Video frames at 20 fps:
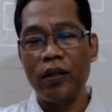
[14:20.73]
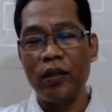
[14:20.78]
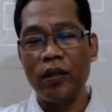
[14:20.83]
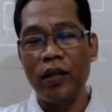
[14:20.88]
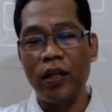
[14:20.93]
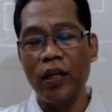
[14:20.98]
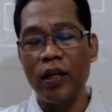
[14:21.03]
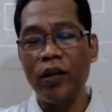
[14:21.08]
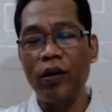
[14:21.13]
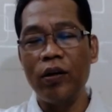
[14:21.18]

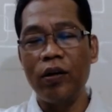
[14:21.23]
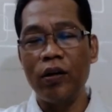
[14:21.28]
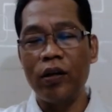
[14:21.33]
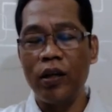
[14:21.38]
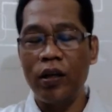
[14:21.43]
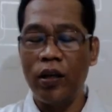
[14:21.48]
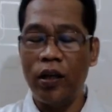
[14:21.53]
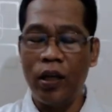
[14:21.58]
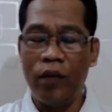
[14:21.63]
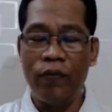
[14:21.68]

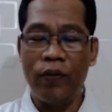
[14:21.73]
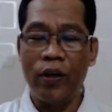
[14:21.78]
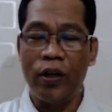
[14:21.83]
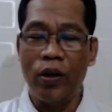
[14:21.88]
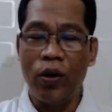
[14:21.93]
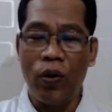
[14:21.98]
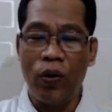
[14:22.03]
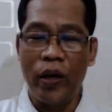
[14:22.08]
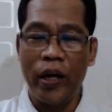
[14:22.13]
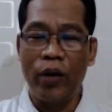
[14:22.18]
if he
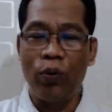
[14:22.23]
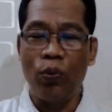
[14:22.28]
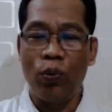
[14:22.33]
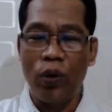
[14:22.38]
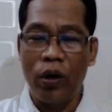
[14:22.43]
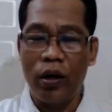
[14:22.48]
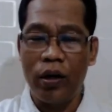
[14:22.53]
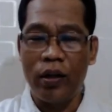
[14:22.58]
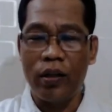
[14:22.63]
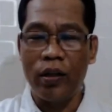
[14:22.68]
go and
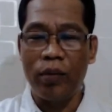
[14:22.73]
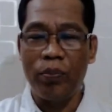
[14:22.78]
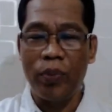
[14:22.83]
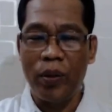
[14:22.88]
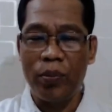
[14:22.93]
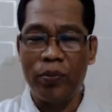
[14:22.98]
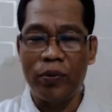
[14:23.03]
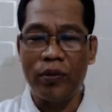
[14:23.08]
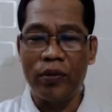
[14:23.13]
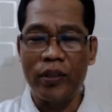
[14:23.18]
warn the
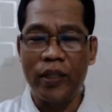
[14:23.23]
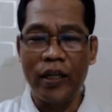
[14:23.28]
people,